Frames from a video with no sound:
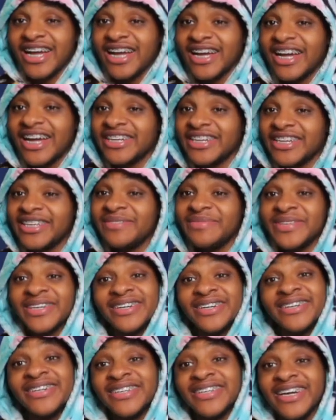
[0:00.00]
They be
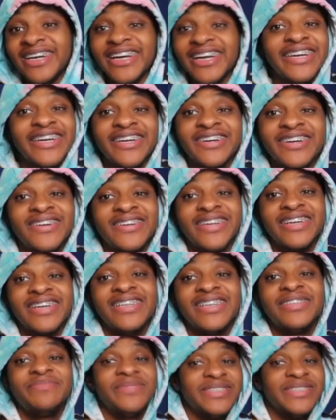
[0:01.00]
hard. I ain't gonna lie. It
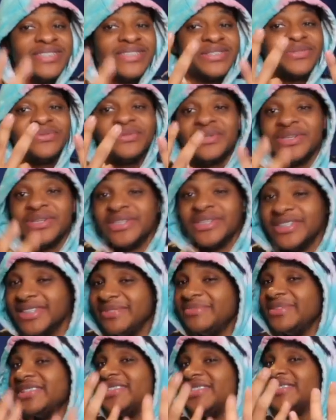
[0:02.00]
be two hard. it
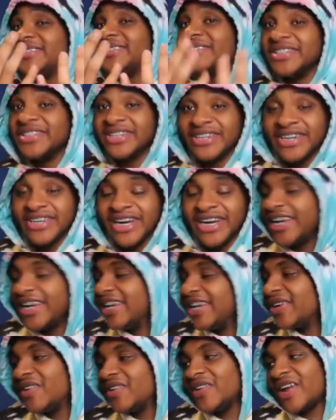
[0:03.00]
be three hard. I ain't
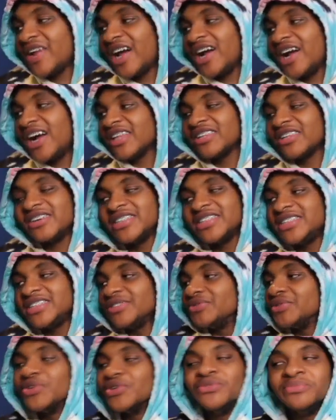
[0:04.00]
gonna lie. I thought this shit was
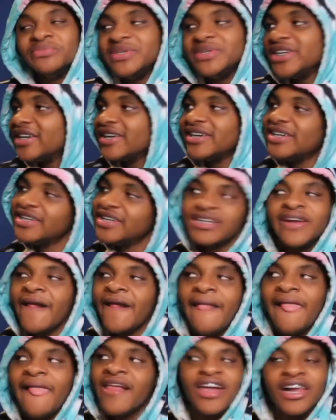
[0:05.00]
gonna be ass.
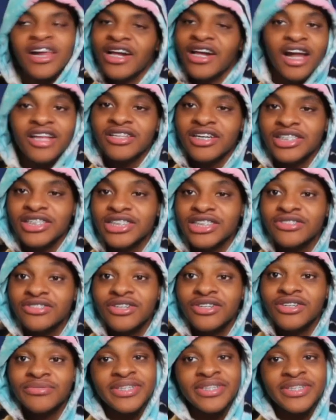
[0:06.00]
I thought this shit was gonna
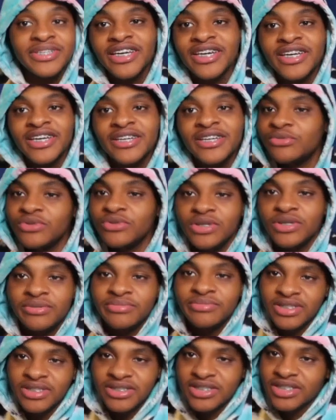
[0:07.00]
be ass booty
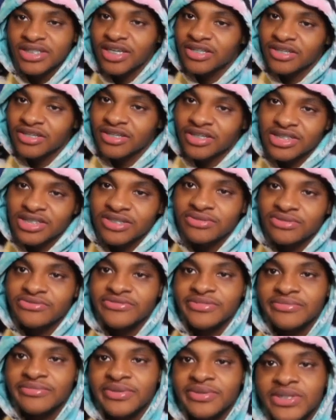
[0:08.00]
buttsy. I thought this shit was gonna
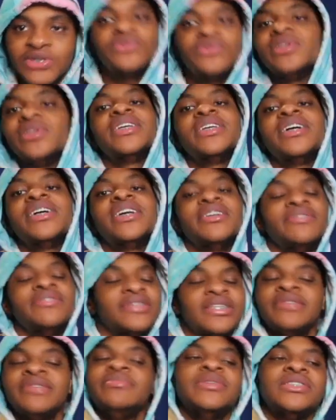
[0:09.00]
be dookie diary.
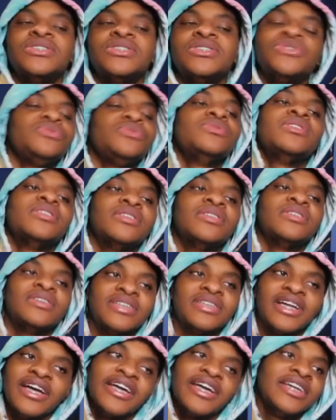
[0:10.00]
It be too hard.
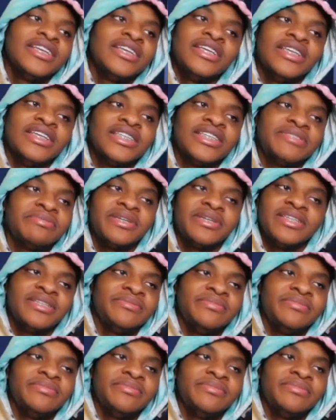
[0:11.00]
I ain't even expect it.